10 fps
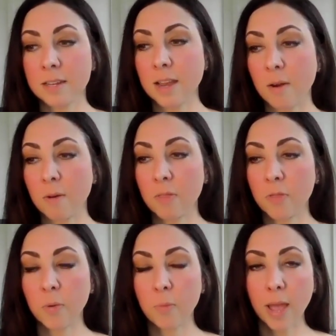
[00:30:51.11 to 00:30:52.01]
Now,
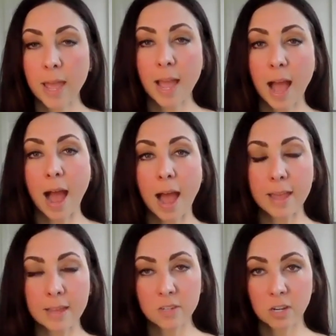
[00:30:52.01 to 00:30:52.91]
the way
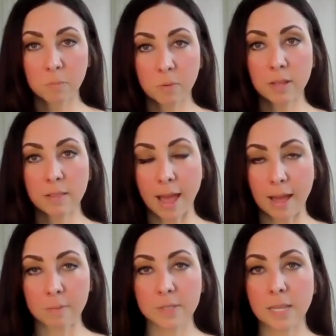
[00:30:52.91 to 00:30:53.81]
I interpret
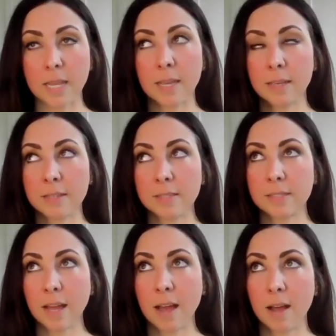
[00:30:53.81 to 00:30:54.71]
labs
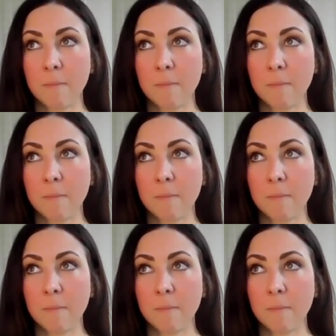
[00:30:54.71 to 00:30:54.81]
is